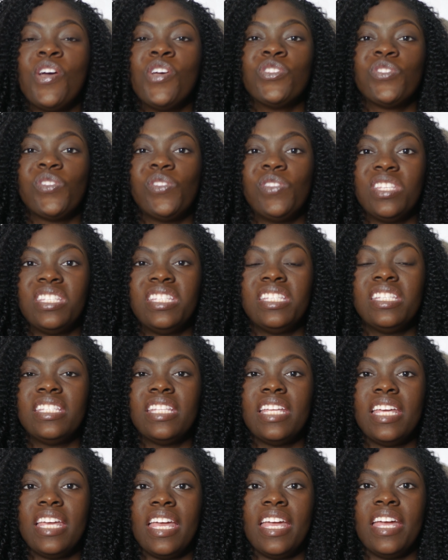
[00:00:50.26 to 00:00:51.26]
so this is
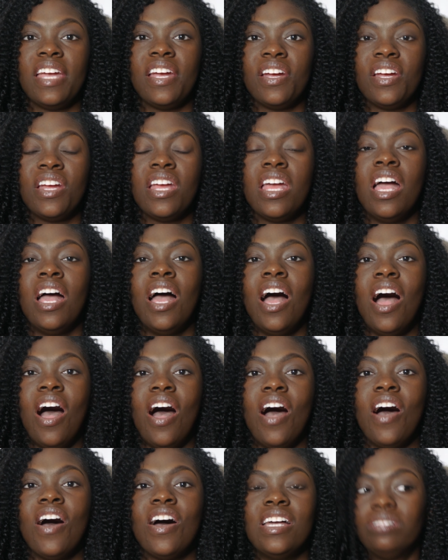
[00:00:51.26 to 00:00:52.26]
the hair
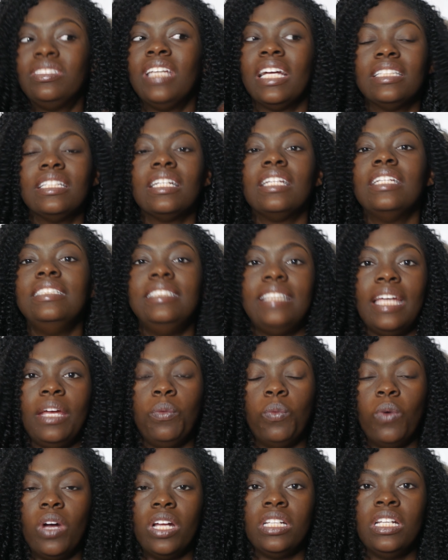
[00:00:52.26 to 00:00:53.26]
on technically day
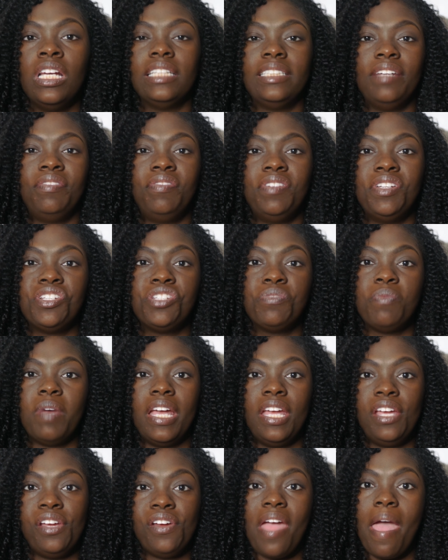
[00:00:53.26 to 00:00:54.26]
one. I finished my
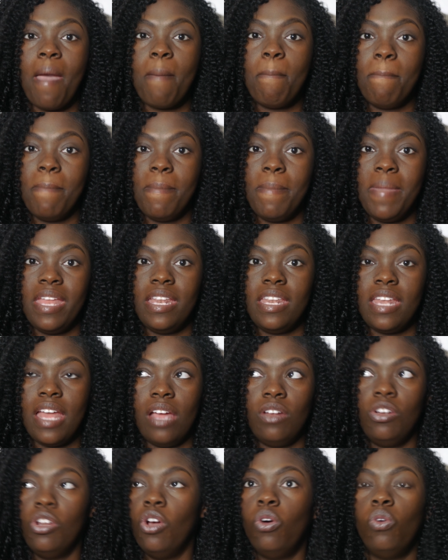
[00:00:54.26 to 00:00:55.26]
hair at
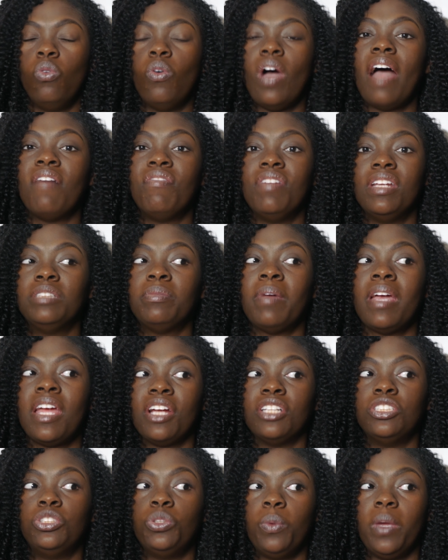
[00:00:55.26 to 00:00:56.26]
midnight. No, I finished my hair
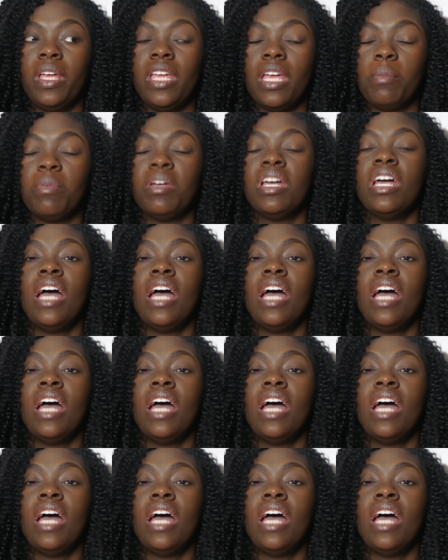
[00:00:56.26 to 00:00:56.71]
at 2 a.m.